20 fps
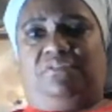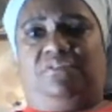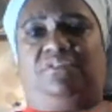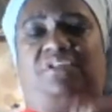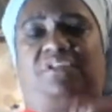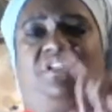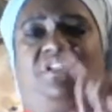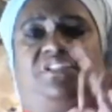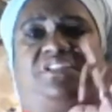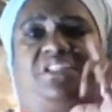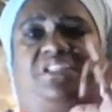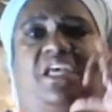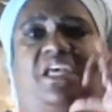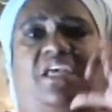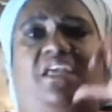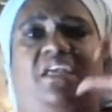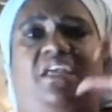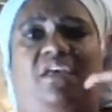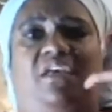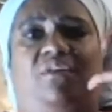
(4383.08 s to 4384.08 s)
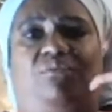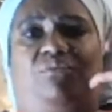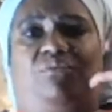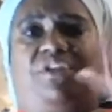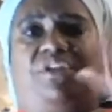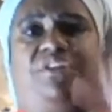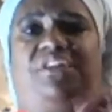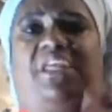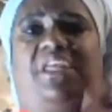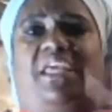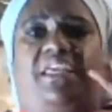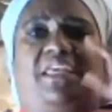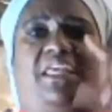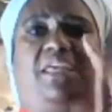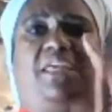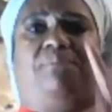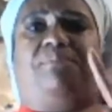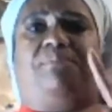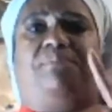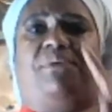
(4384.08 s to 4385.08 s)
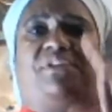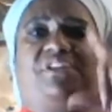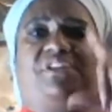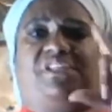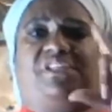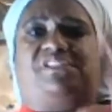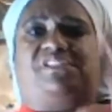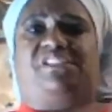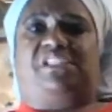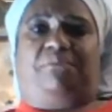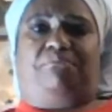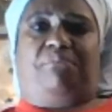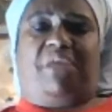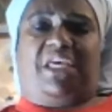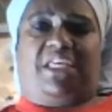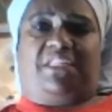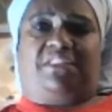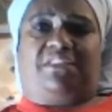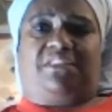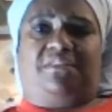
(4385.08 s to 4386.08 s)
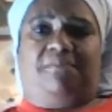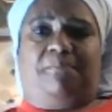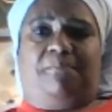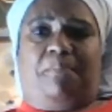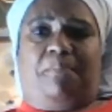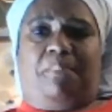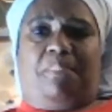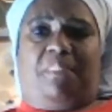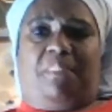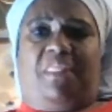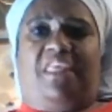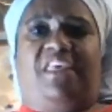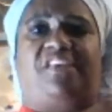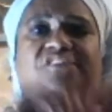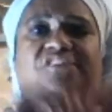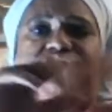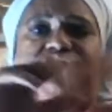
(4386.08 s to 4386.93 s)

He said when they keep up this mess, it's